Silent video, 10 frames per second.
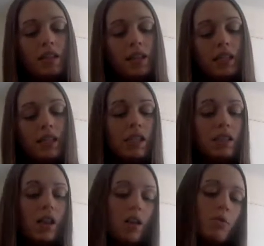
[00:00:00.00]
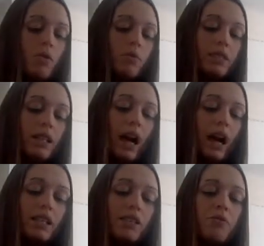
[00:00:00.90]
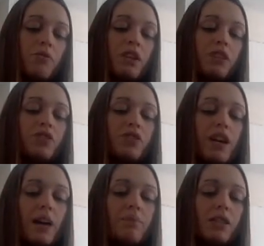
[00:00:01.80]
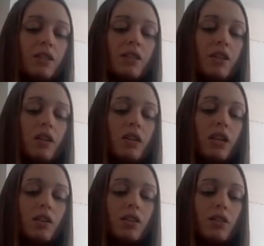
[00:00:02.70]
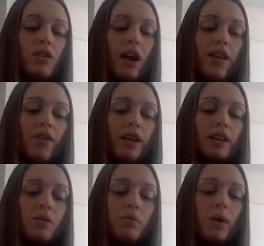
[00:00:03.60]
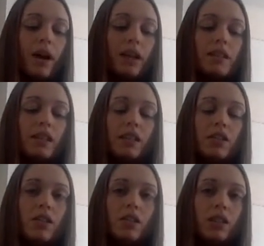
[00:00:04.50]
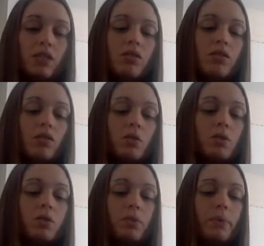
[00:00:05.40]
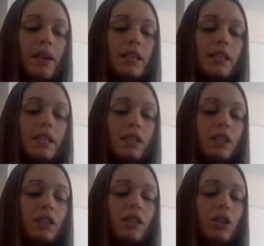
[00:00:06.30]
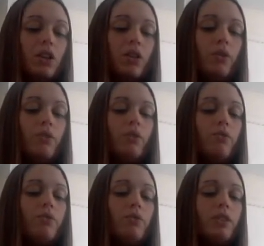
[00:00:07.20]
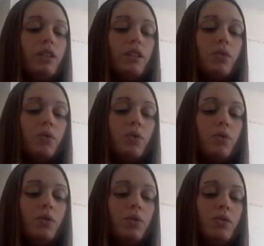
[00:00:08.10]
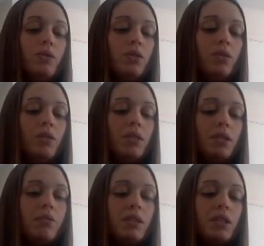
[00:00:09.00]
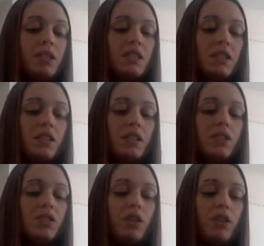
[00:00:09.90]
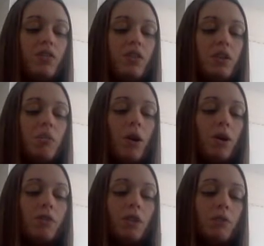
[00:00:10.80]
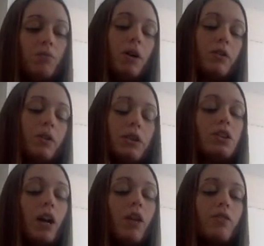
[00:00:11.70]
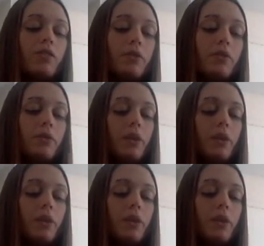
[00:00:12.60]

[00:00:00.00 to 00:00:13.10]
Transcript: The sea salt won't dye so much as your Epsom salt does, so you'll have like some white sea salt crystals, which makes it look really cool, especially sitting in a shelf on a bottle on a shelf. So